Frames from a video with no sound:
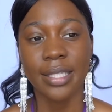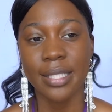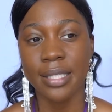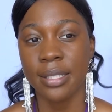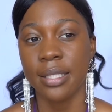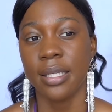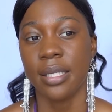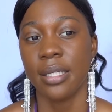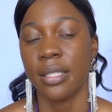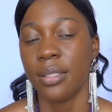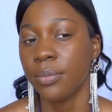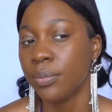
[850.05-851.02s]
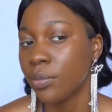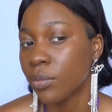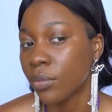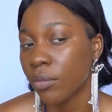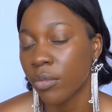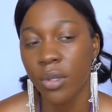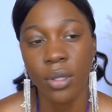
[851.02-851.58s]
see
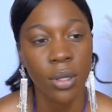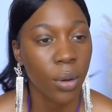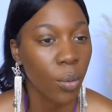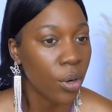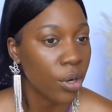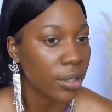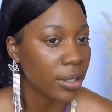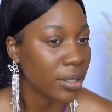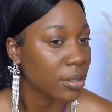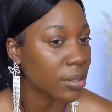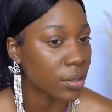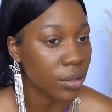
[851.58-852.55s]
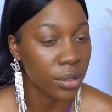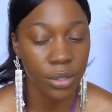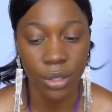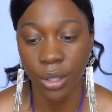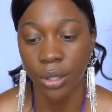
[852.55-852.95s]
what undertone